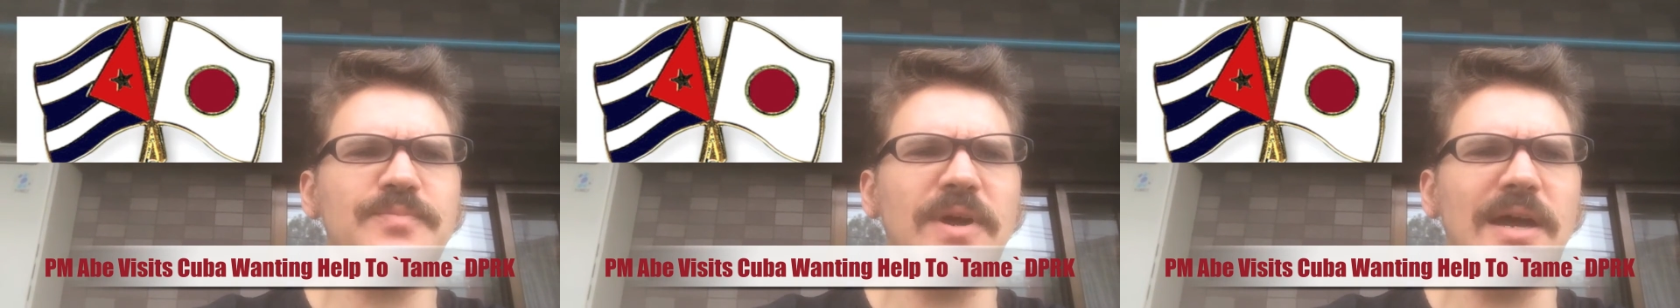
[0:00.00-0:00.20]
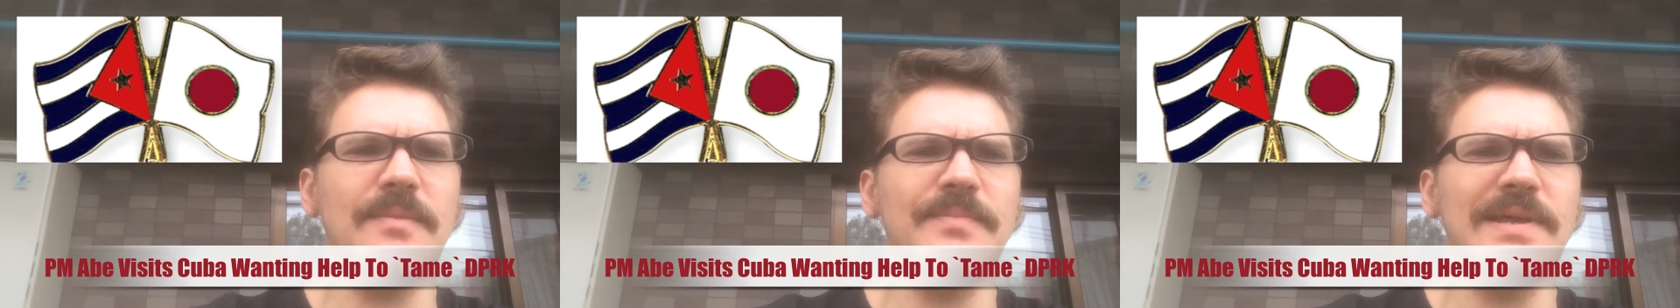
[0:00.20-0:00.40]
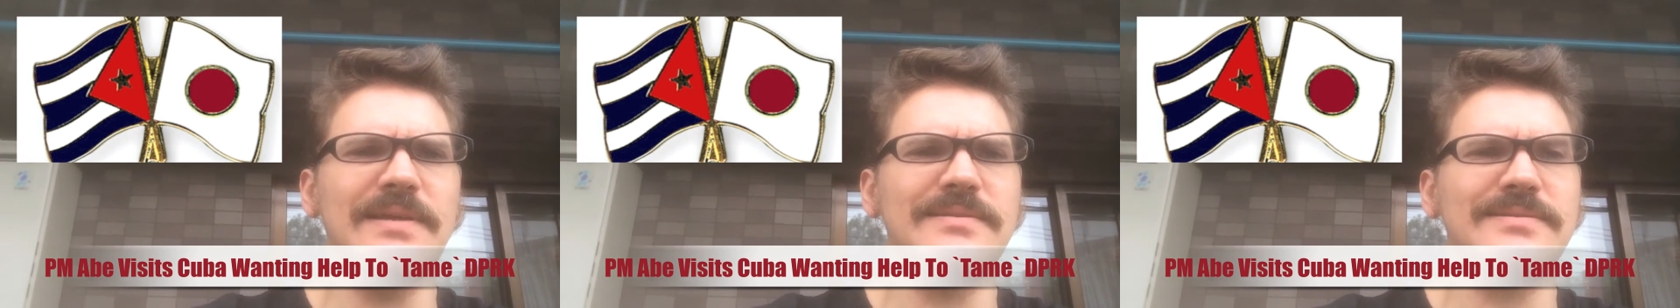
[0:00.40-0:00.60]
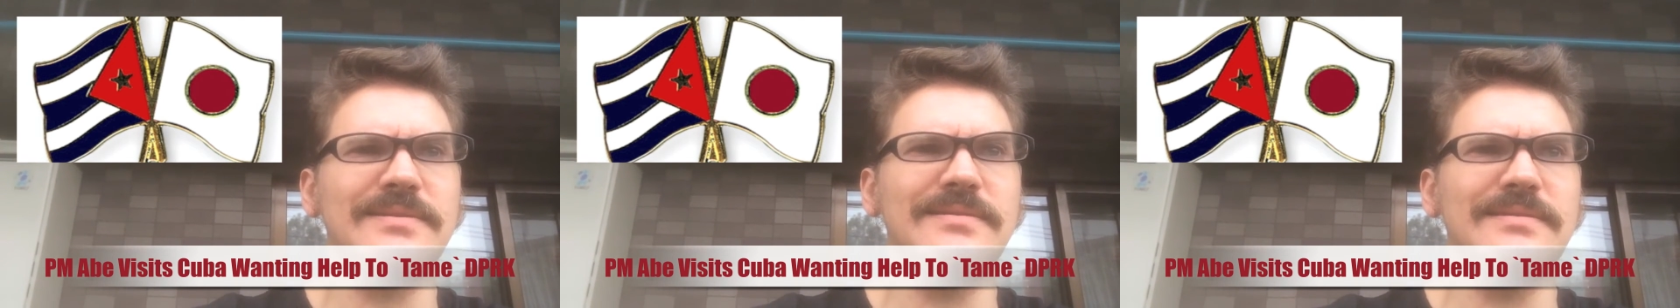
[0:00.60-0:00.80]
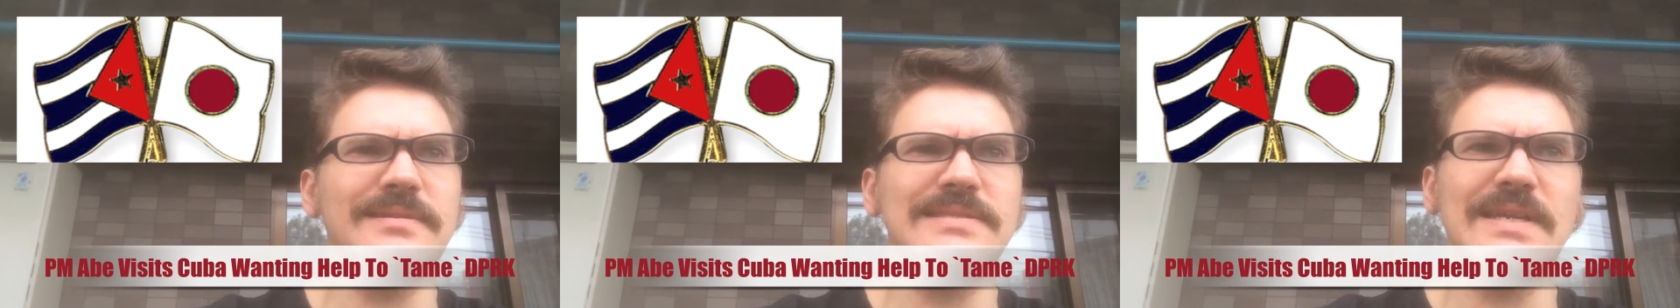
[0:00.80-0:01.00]
Prime
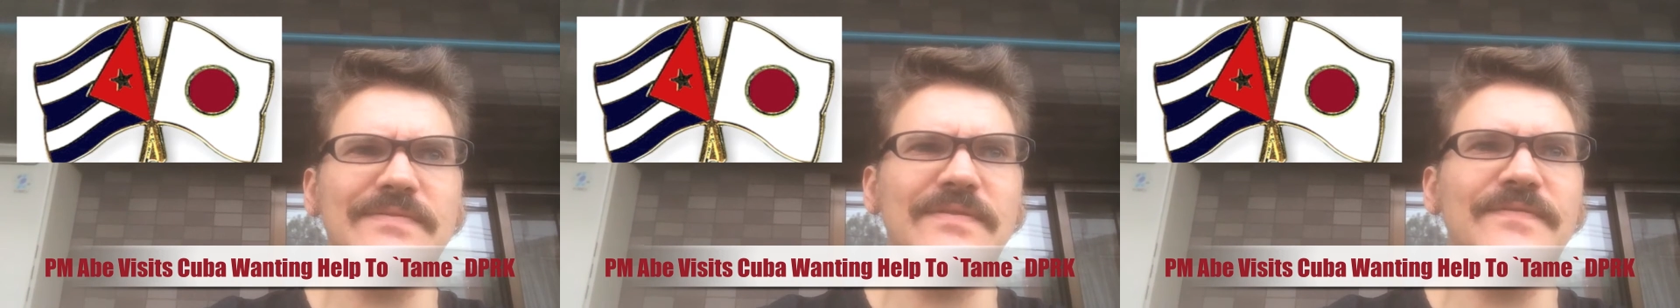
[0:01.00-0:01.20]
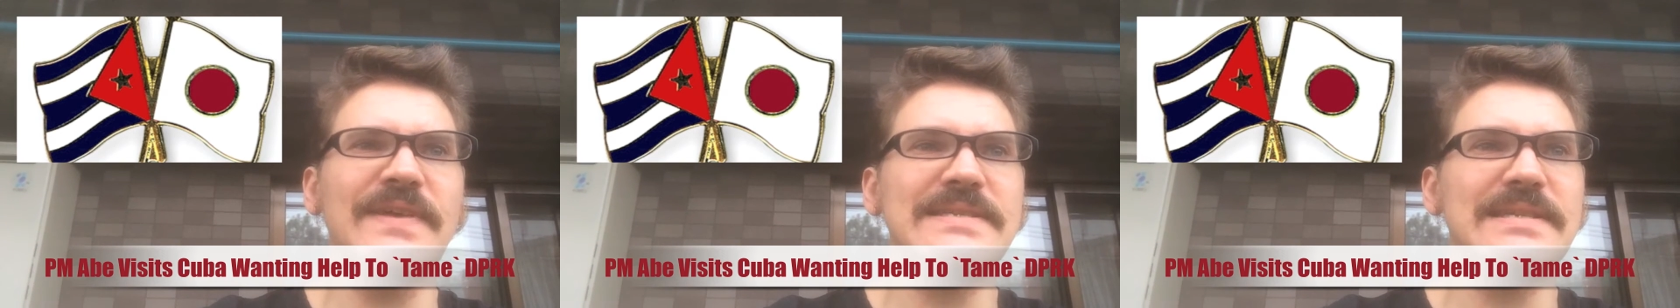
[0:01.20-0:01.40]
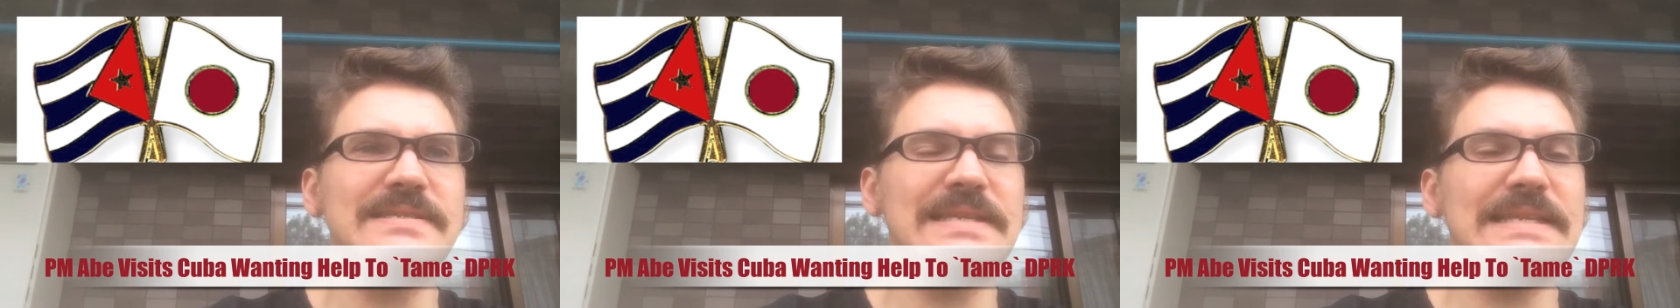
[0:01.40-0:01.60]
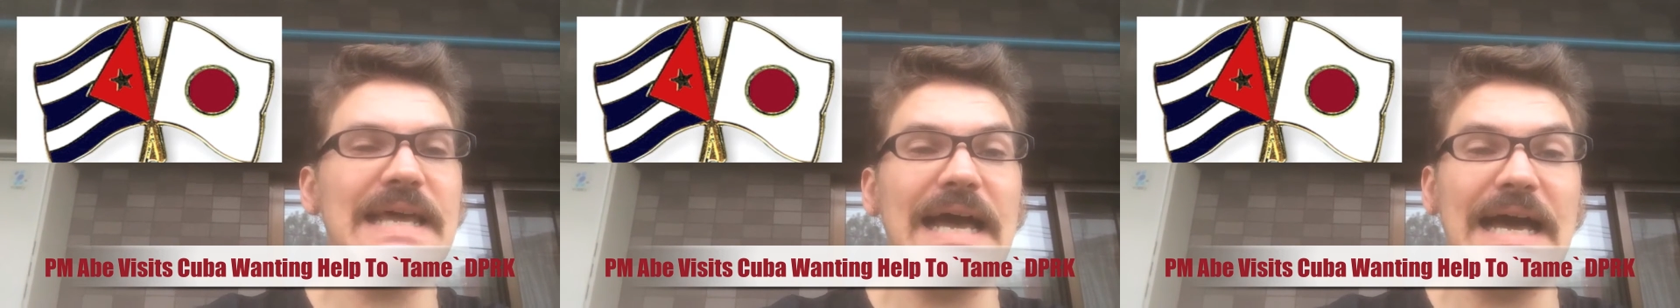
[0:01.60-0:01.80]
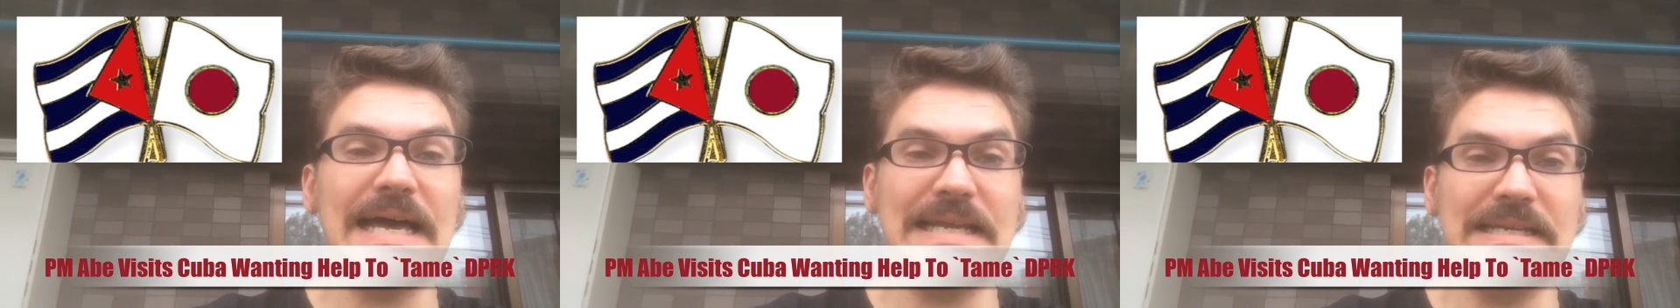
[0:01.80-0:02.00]
Minister has ever visited the
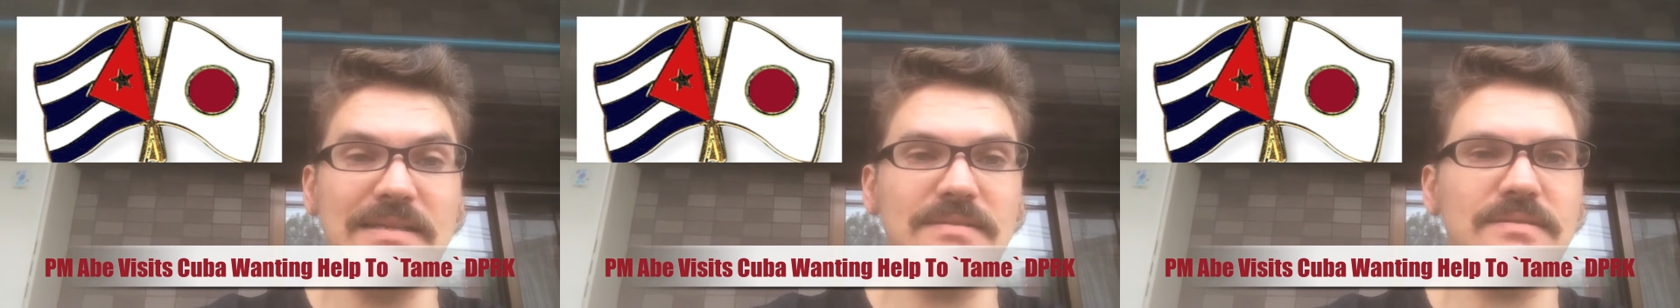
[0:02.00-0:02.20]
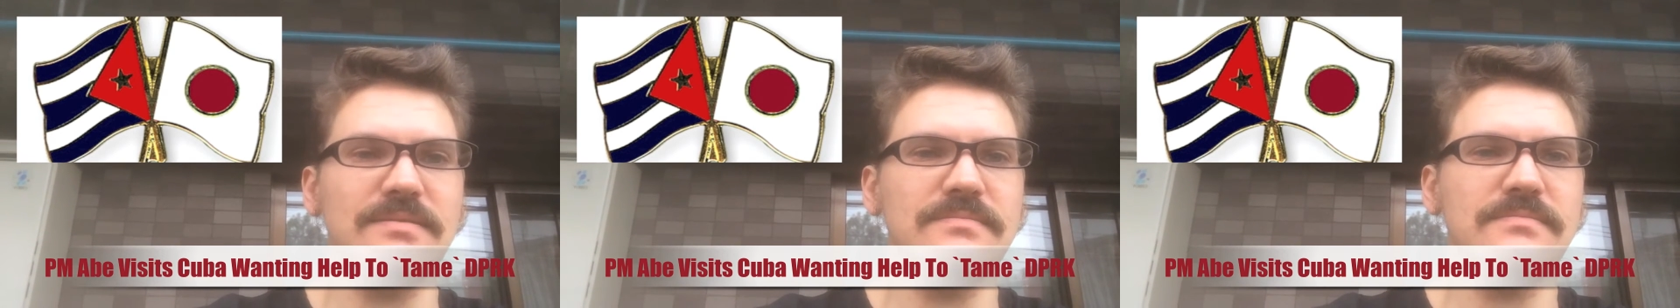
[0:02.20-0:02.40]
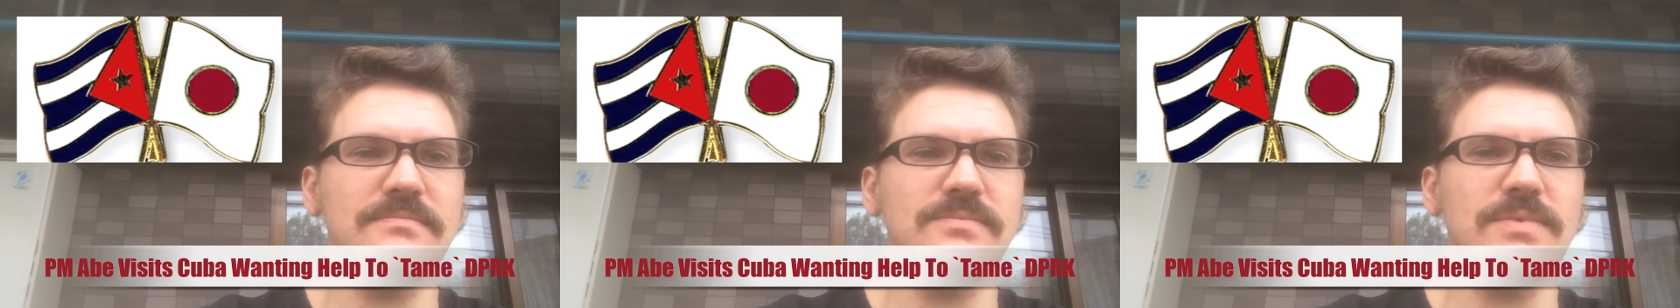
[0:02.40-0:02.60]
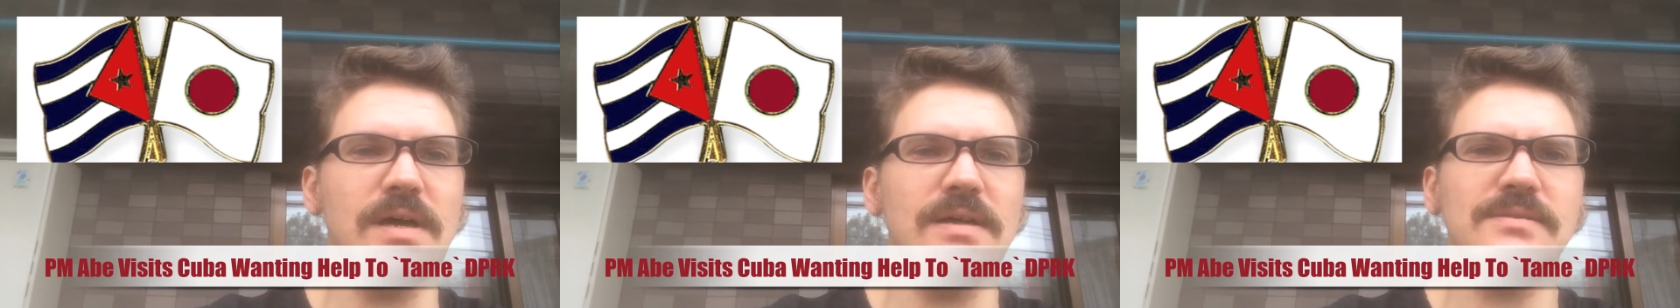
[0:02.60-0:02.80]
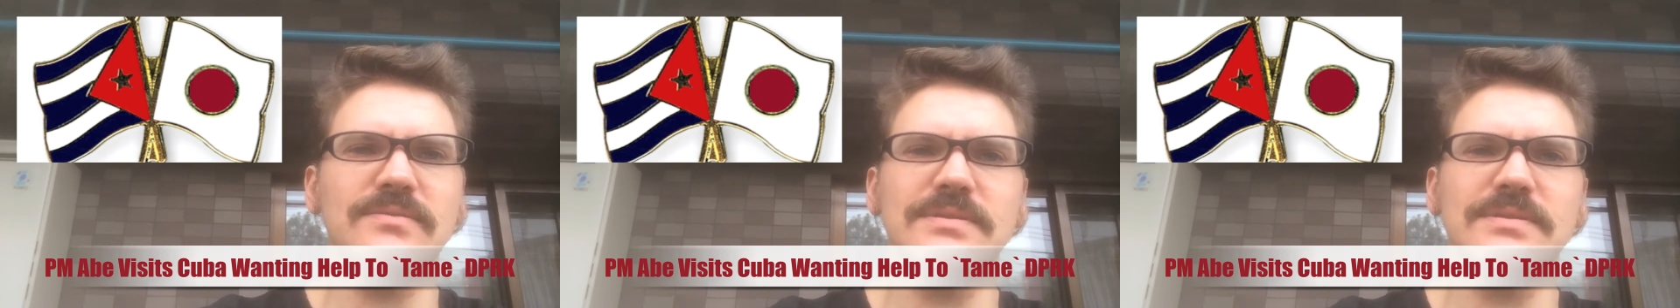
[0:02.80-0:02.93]
island, right?